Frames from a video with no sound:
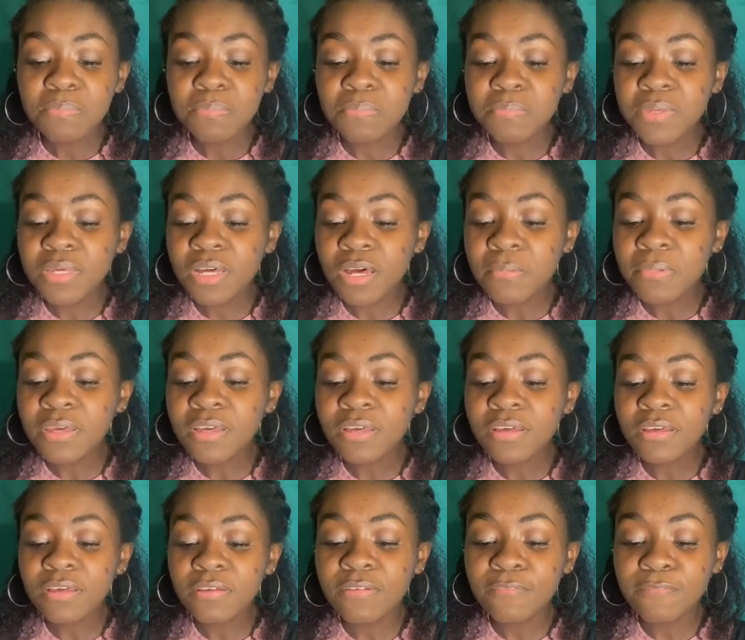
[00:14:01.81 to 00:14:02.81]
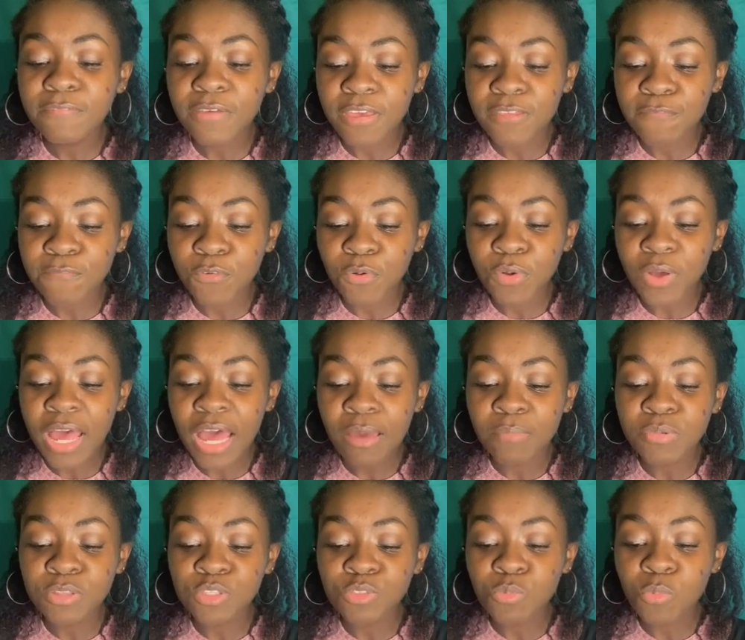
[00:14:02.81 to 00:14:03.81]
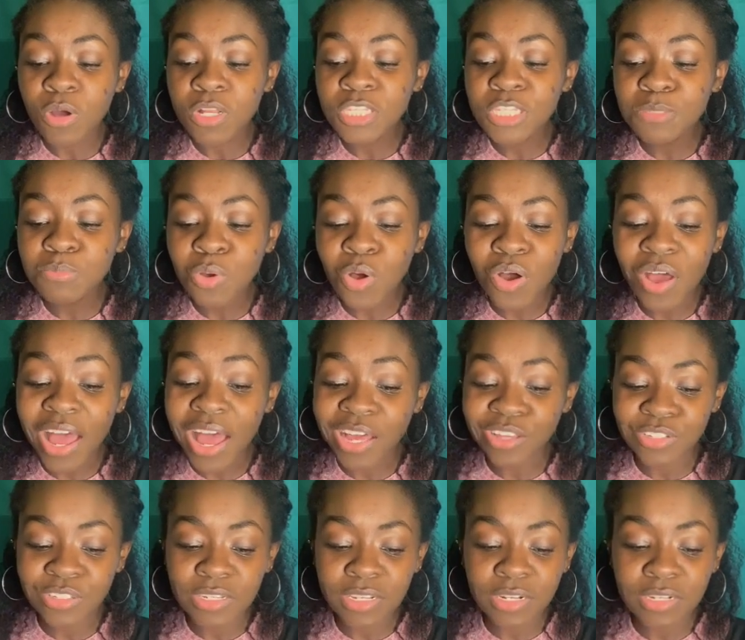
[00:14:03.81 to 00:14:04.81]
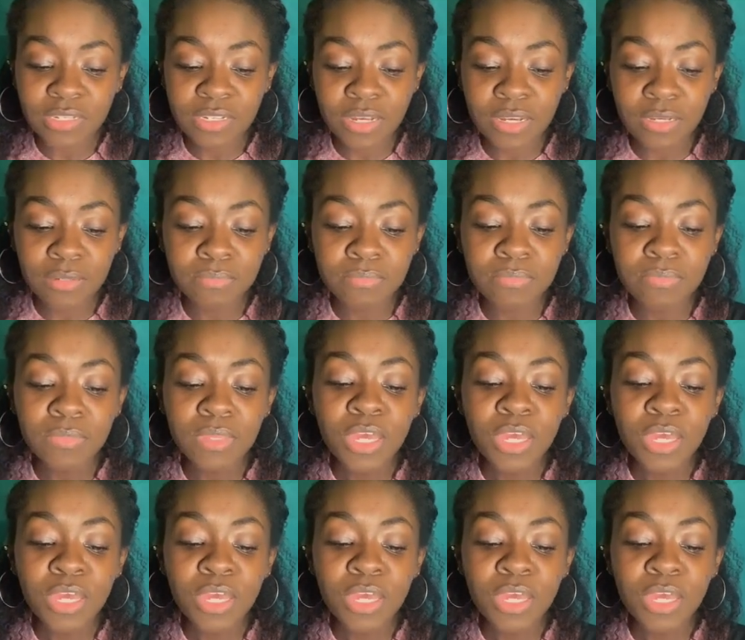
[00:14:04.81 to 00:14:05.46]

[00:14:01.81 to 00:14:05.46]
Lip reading: Becoming faithful happens one small action at a time.